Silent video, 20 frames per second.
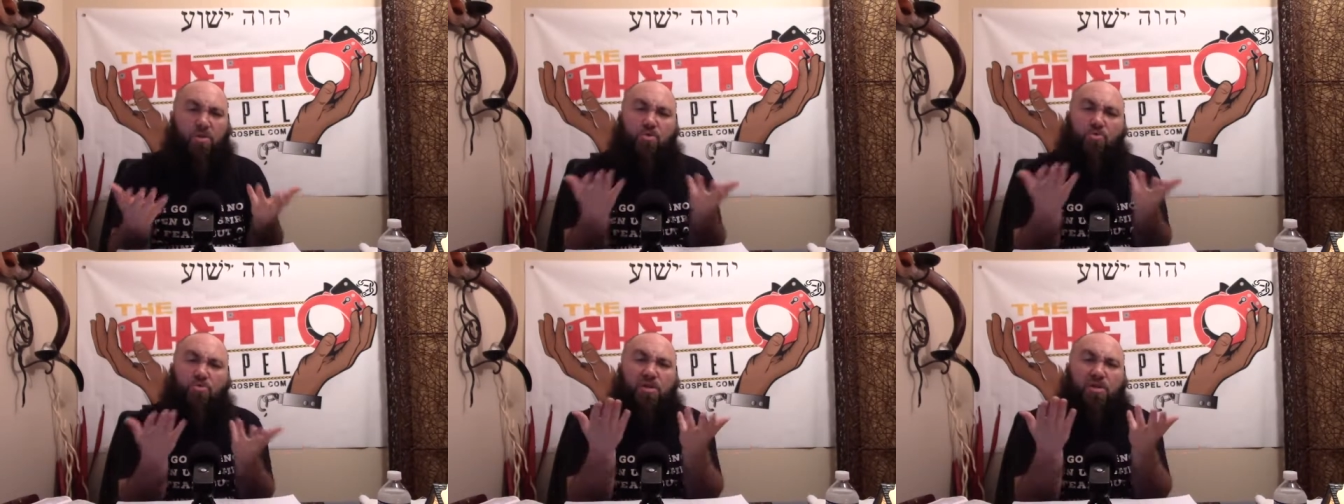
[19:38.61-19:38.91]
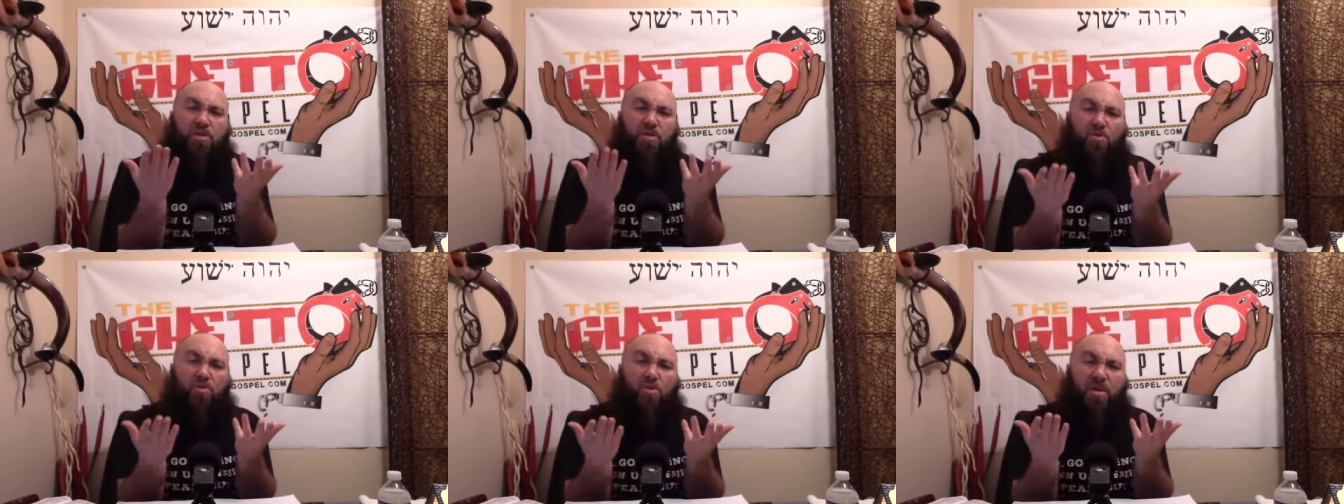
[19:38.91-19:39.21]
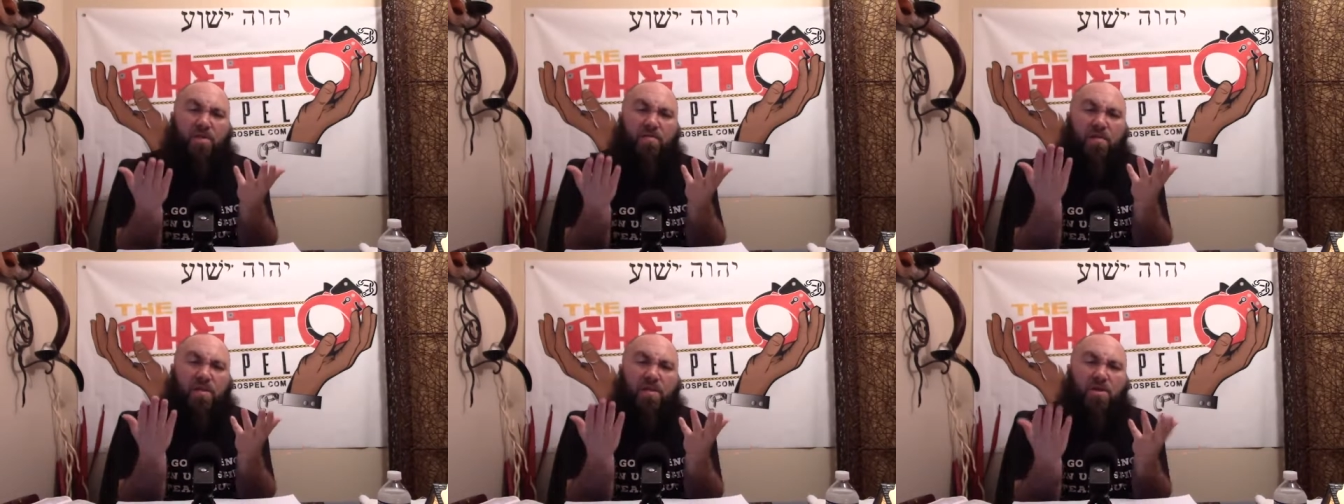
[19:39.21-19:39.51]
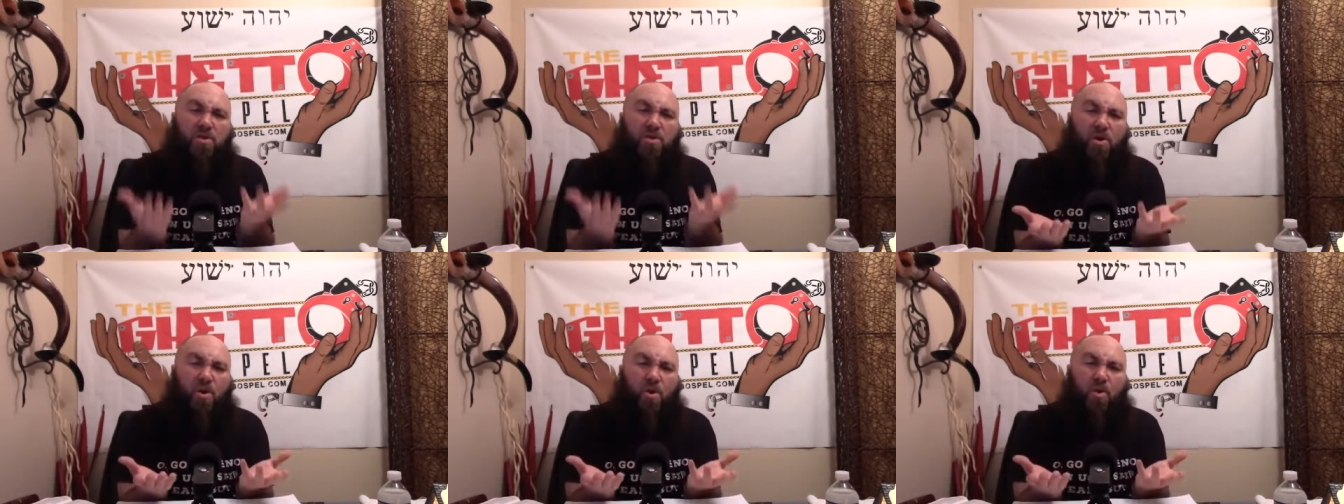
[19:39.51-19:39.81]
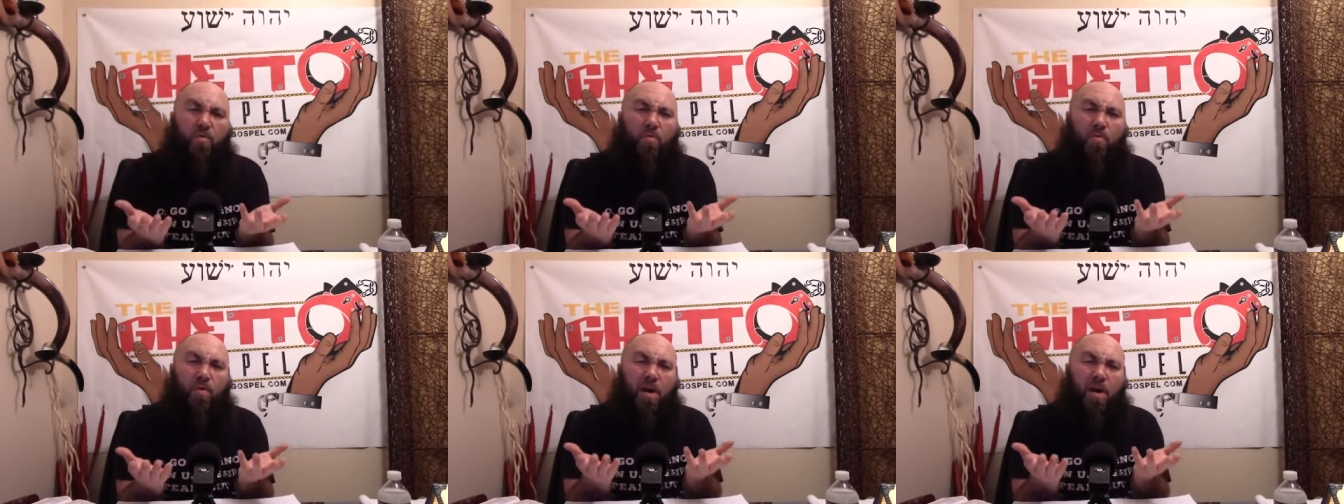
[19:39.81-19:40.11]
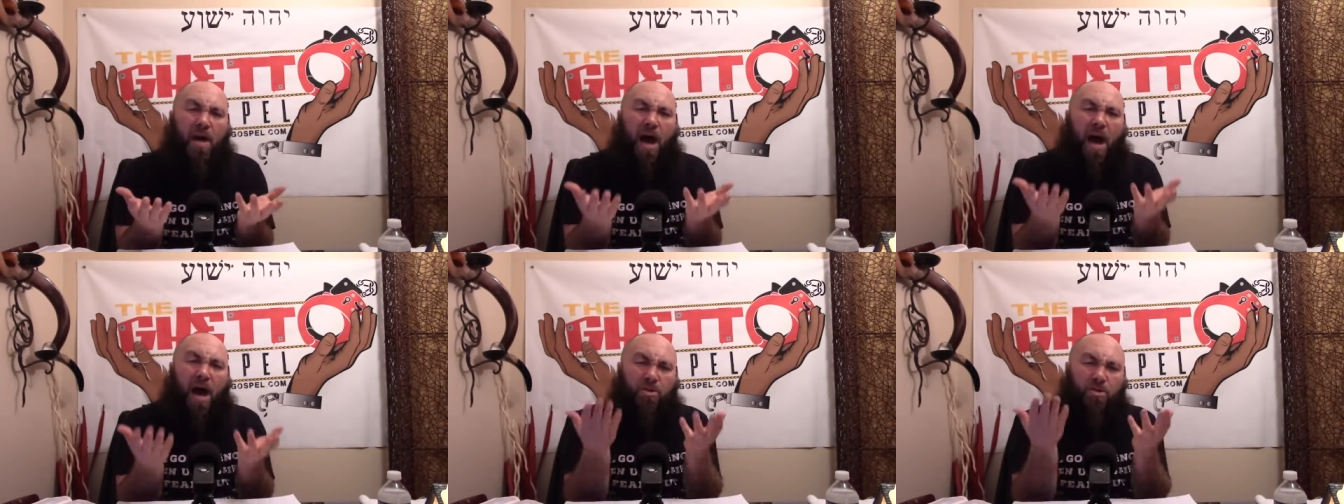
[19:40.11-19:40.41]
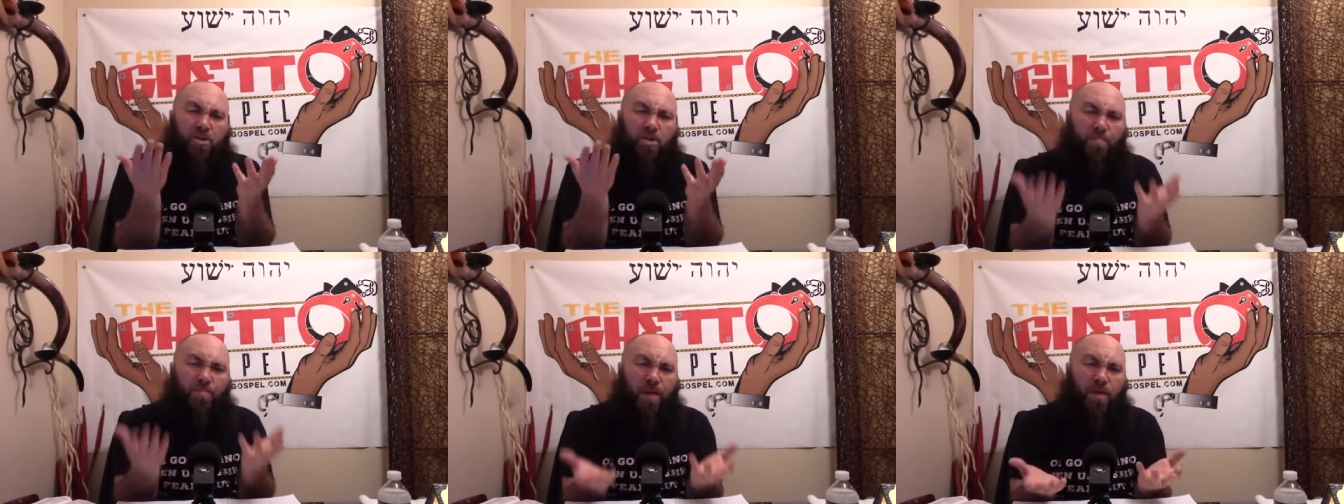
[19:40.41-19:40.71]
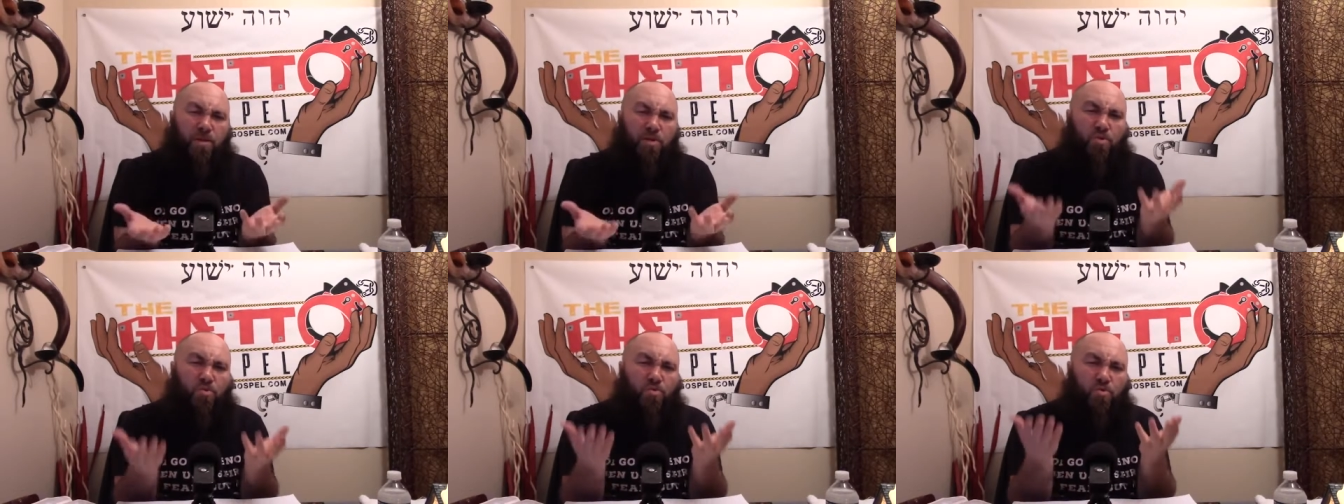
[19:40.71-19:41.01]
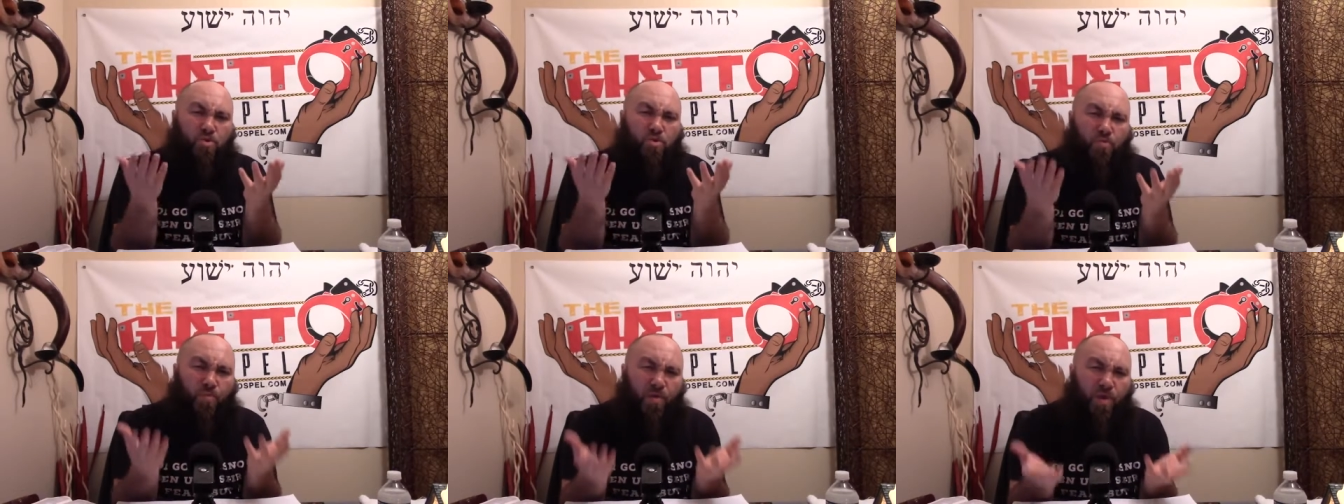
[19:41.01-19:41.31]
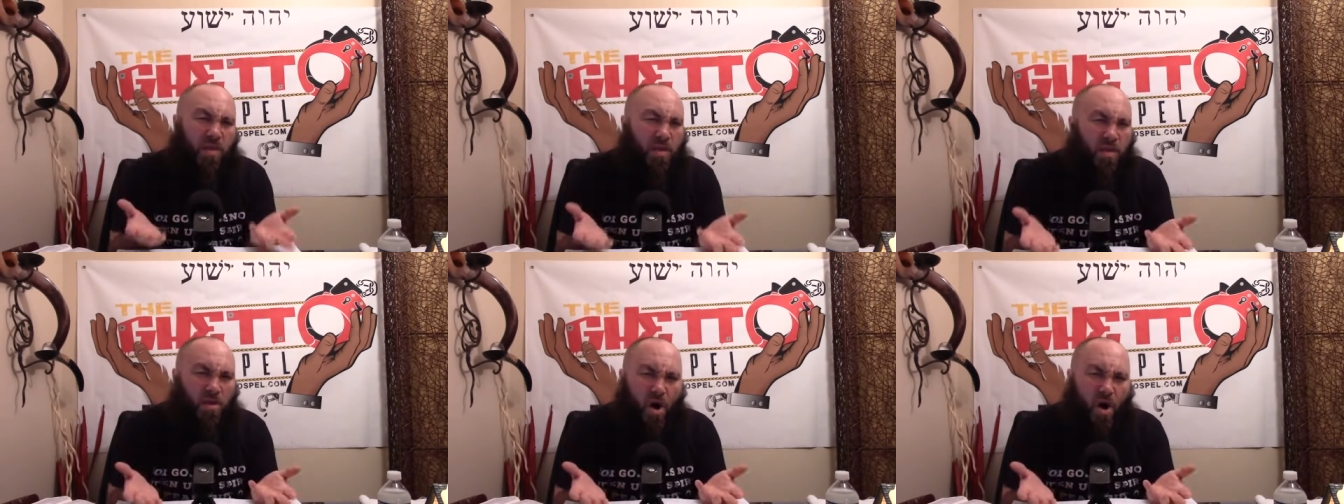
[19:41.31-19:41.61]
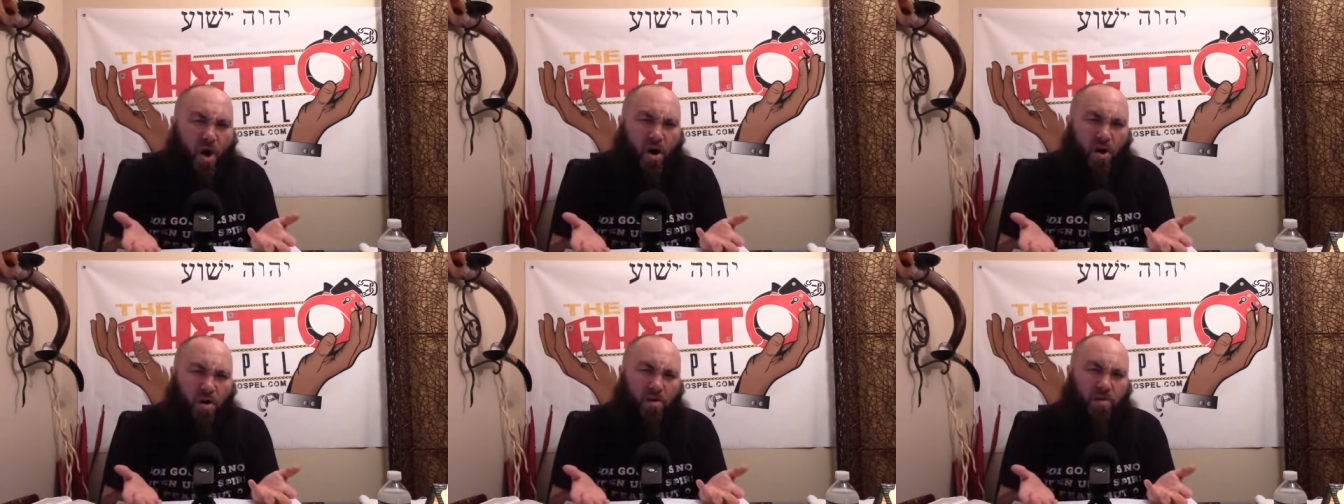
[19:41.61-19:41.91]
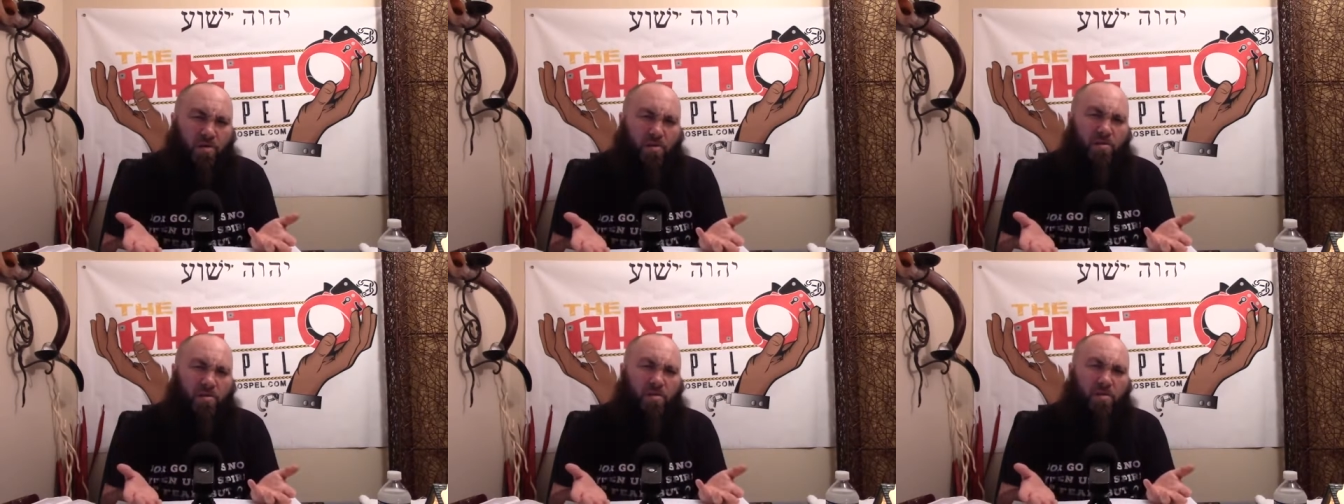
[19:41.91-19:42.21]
You just don't even know how special you really are.